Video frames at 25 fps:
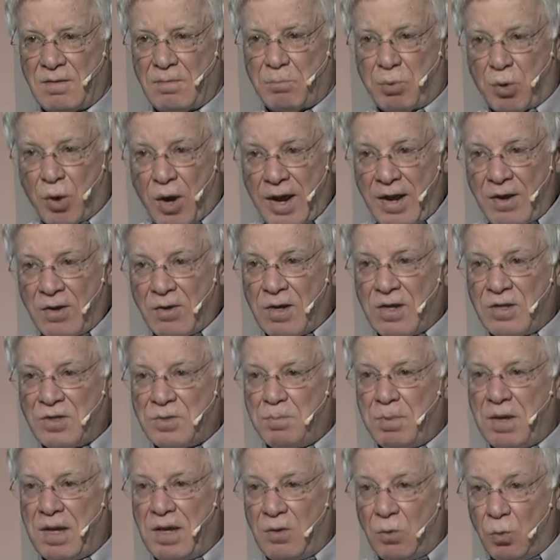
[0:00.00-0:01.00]
Prayer is
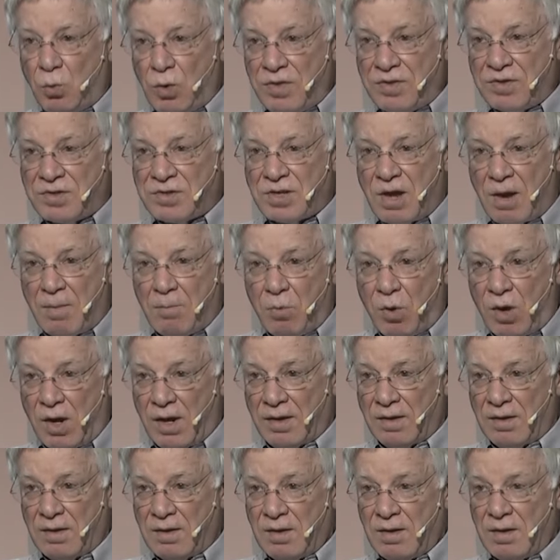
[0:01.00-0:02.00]
being with
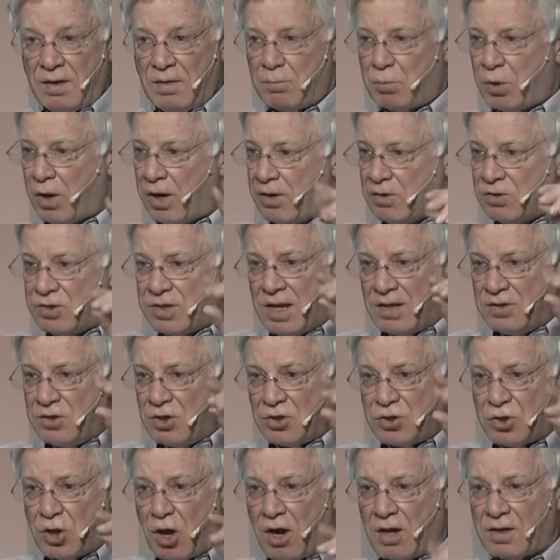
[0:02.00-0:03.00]
someone. Prayer is not
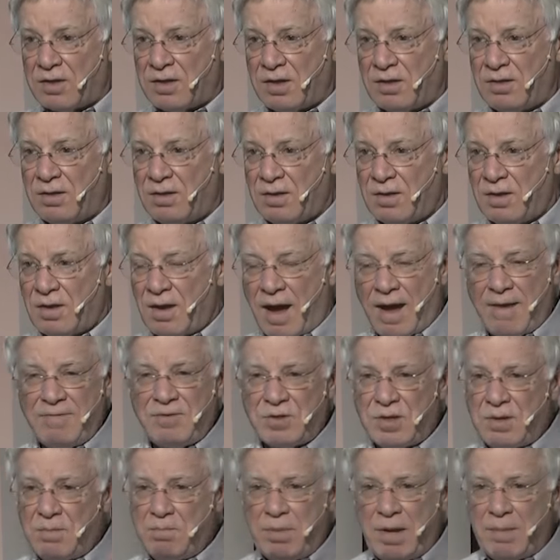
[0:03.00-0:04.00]
just talking. I've
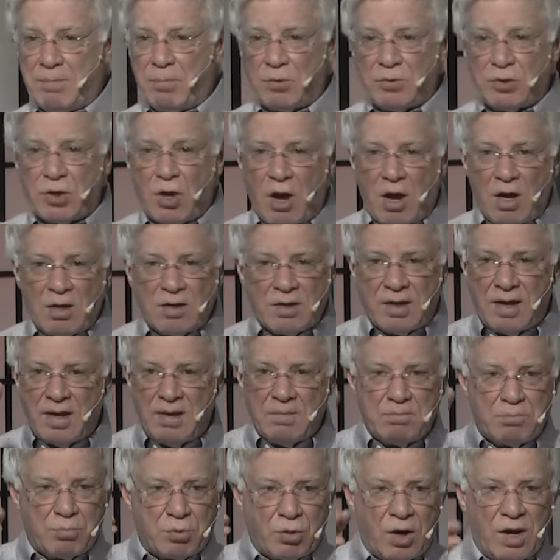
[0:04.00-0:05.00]
seen people talk
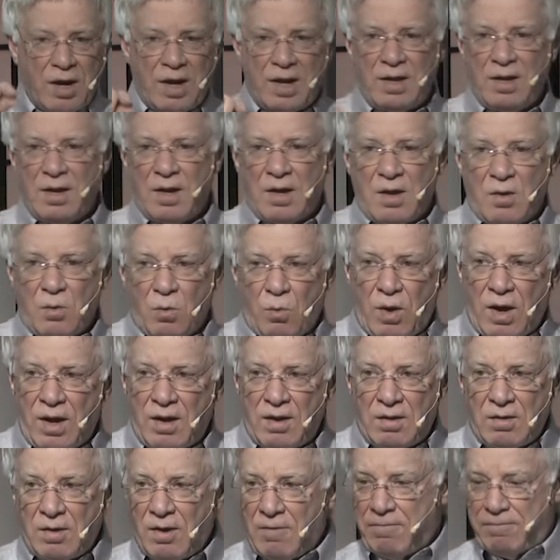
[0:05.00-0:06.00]
and pray
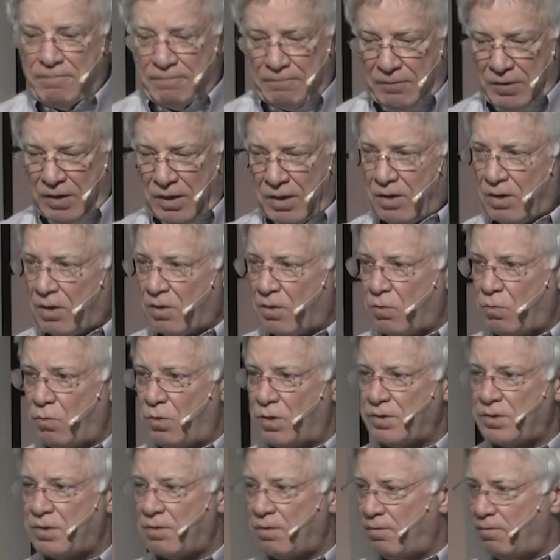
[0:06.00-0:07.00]
while fear
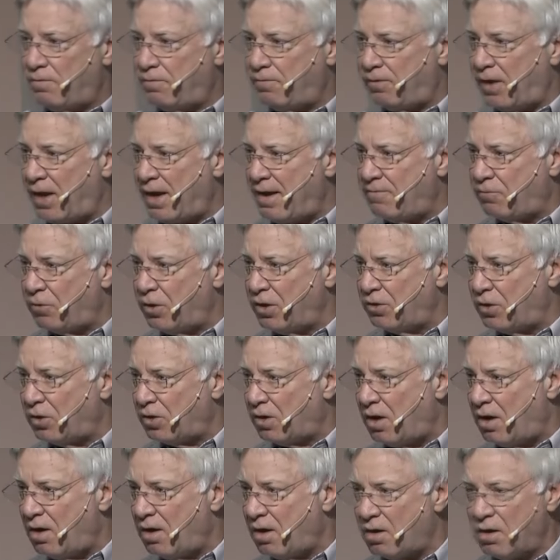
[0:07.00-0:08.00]
was flavoring
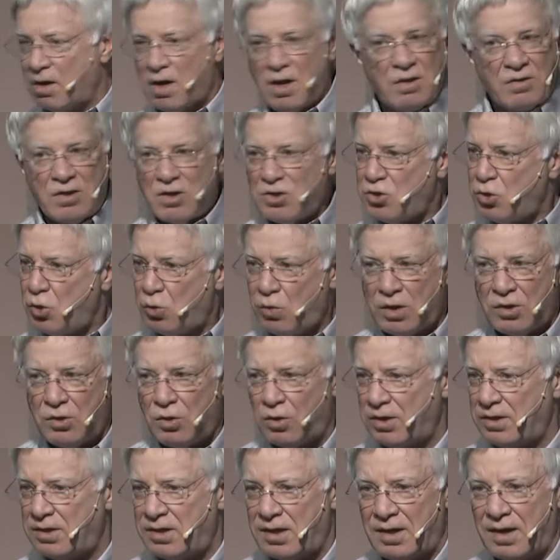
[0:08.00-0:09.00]
their heart. There's no
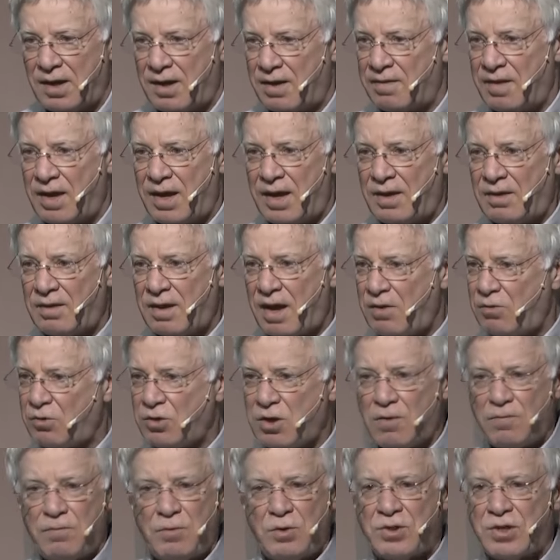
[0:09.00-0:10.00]
anointing on that. I don't
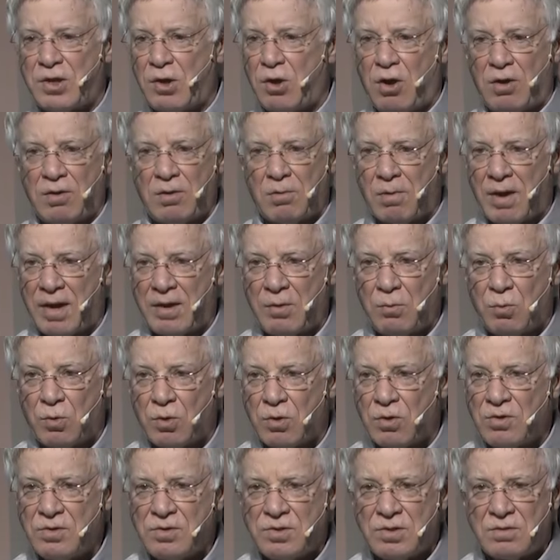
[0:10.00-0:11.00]
care if you said all the right
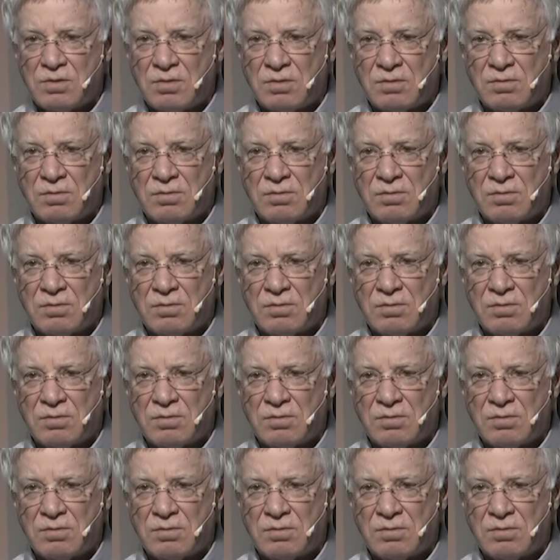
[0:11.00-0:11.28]
words.